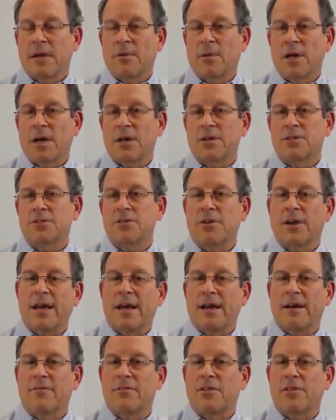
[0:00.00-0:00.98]
And we also
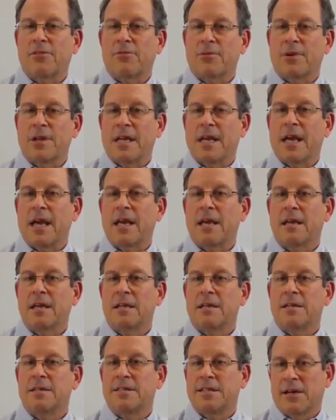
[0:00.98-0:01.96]
have a
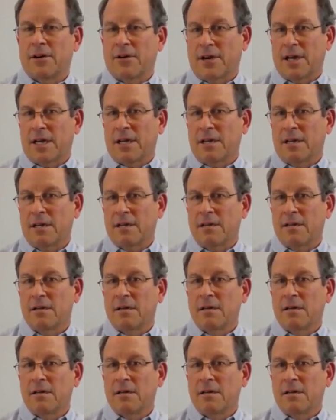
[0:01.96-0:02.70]
3A dairy